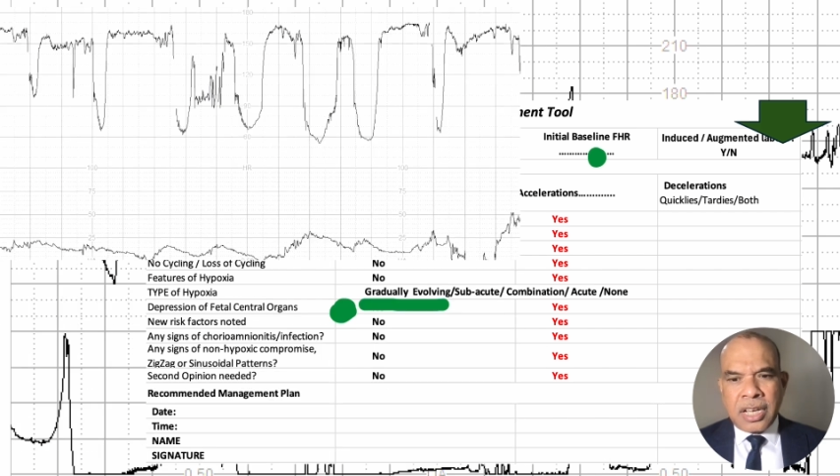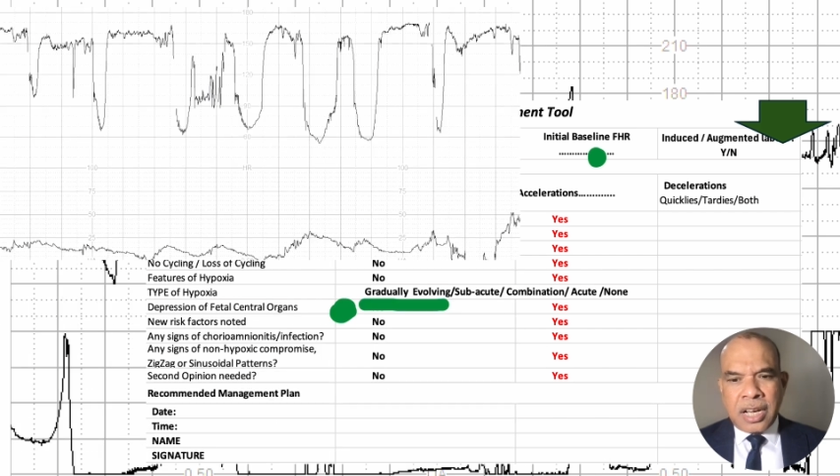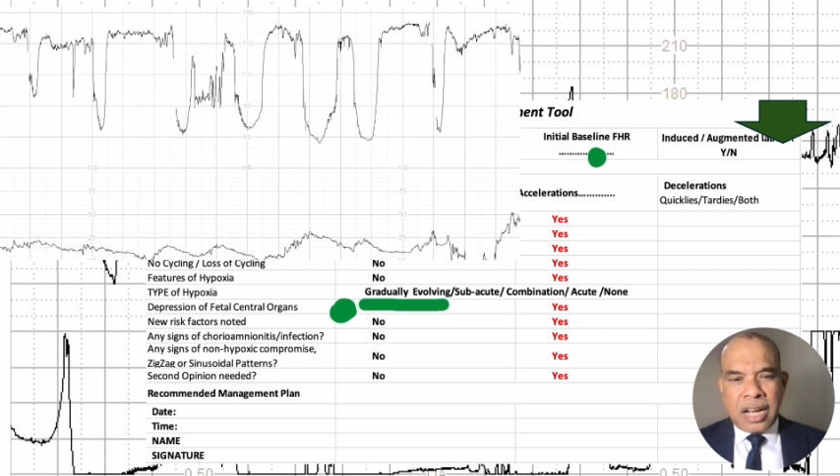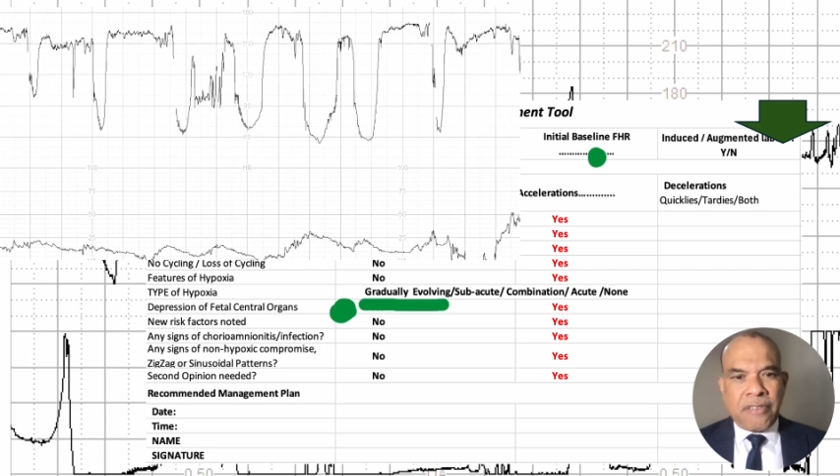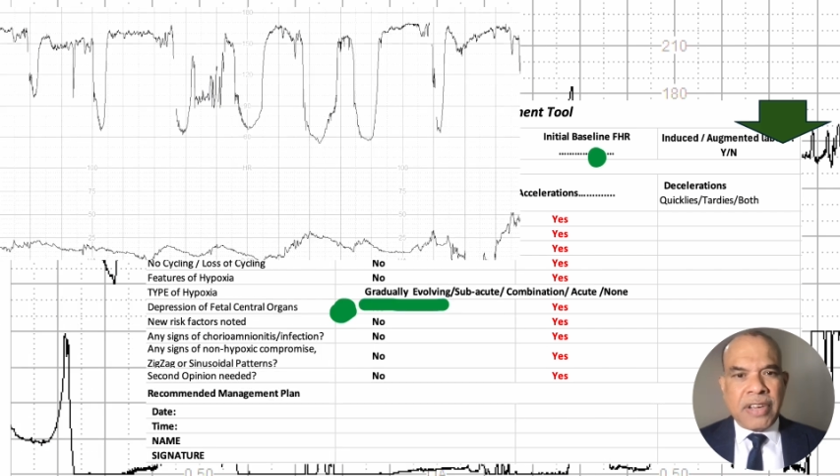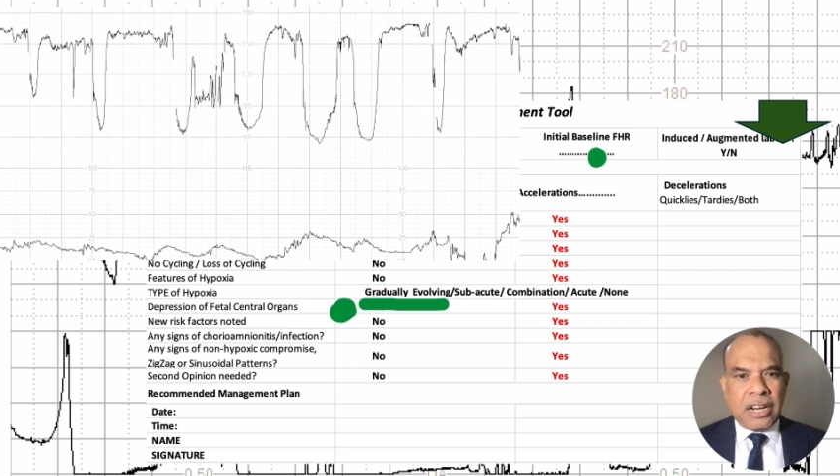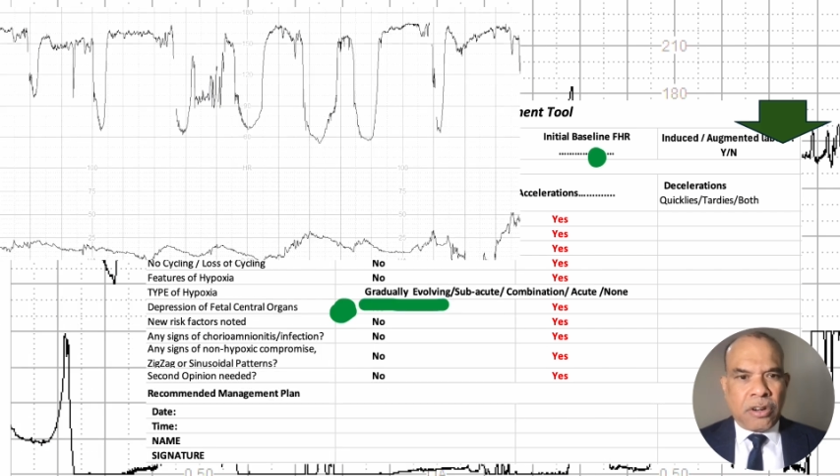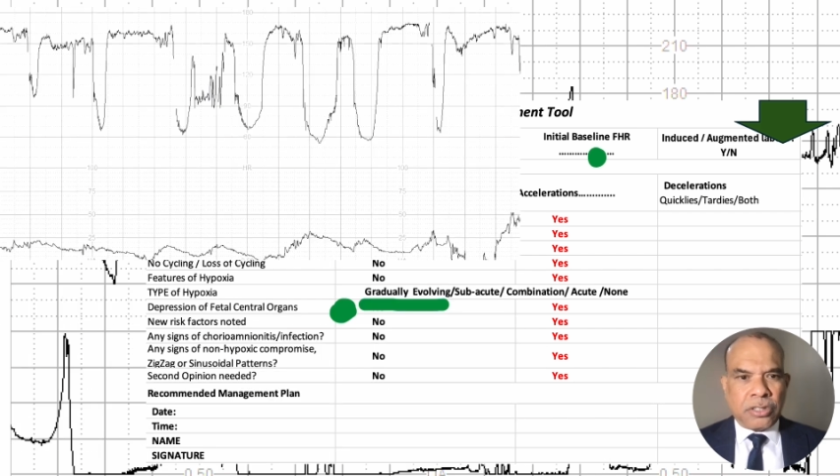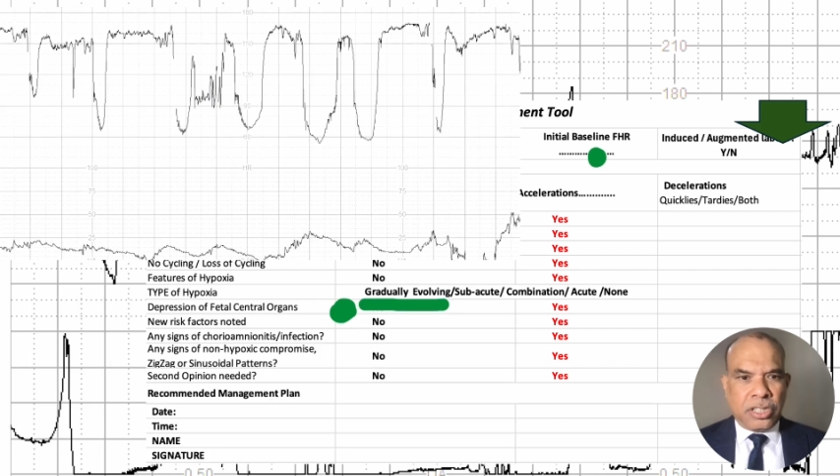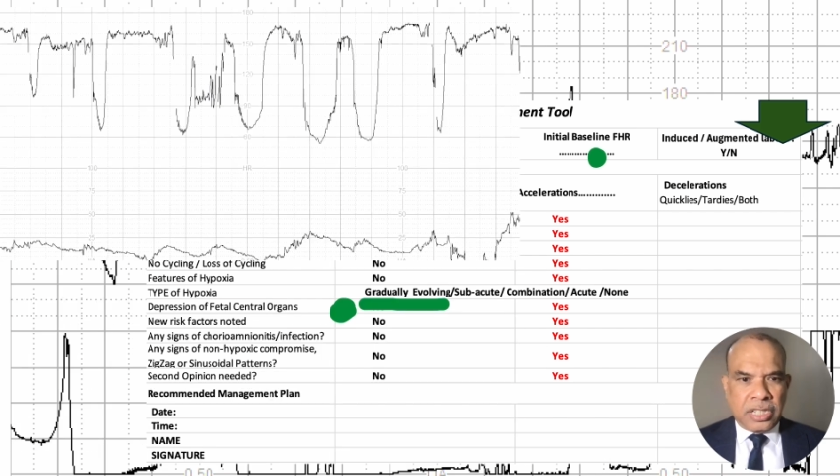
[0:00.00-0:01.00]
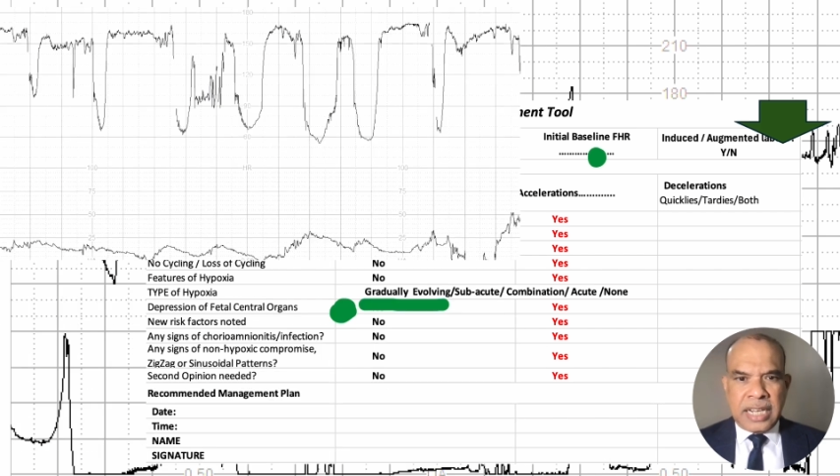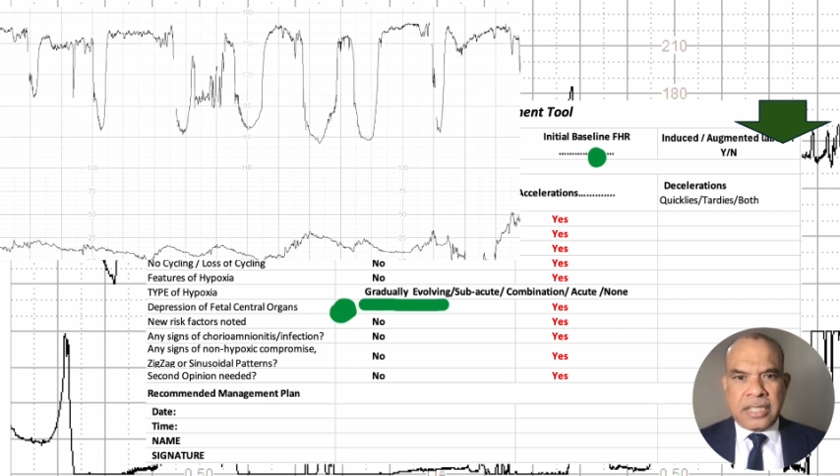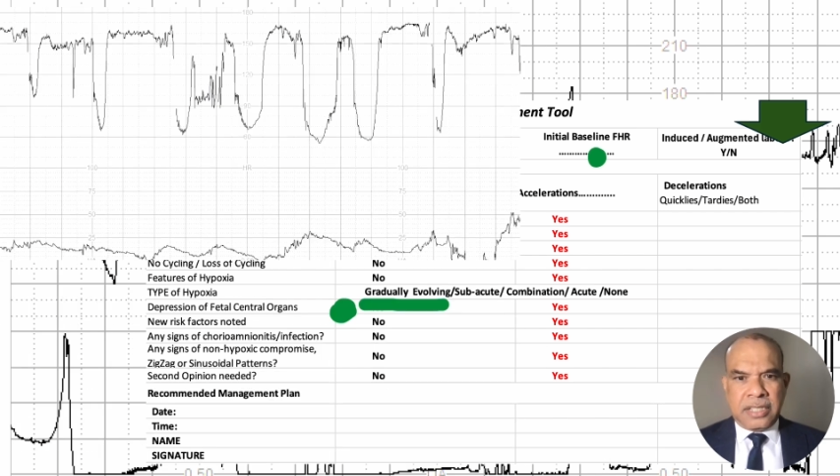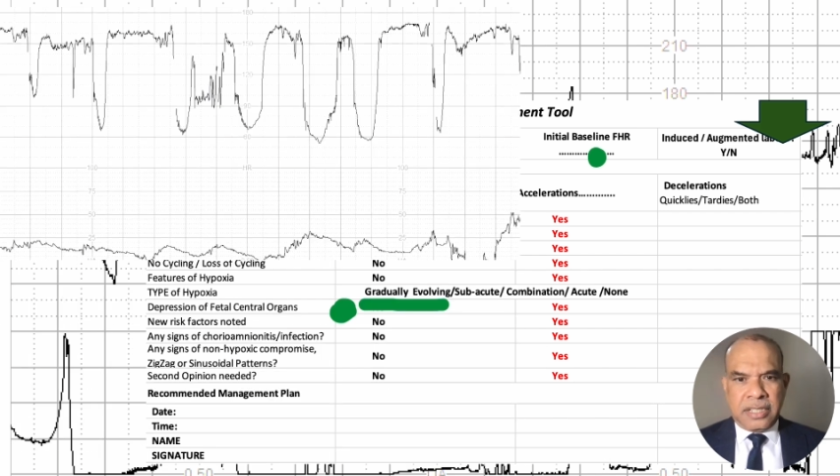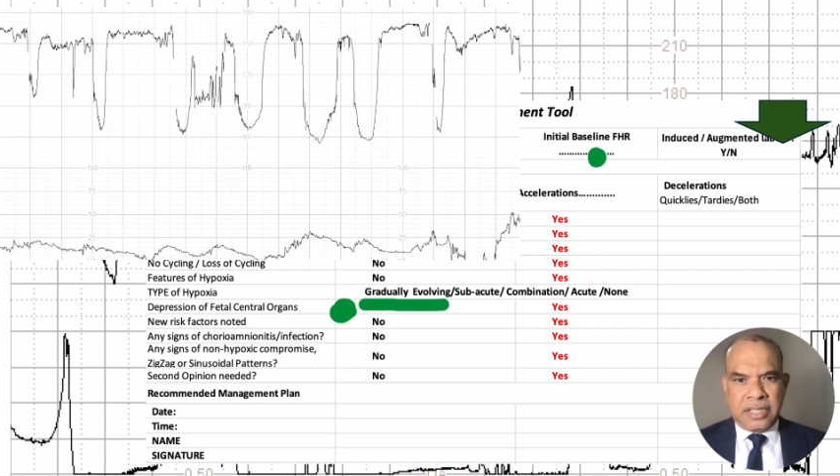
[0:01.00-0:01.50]
are well
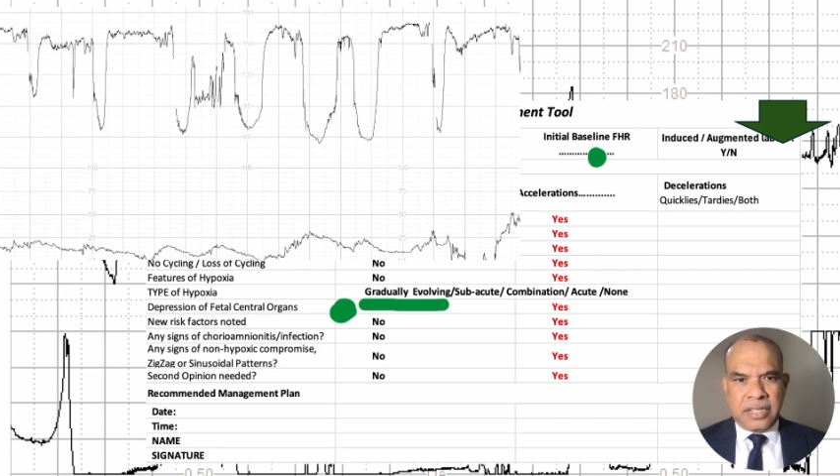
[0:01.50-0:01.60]
oxygenated.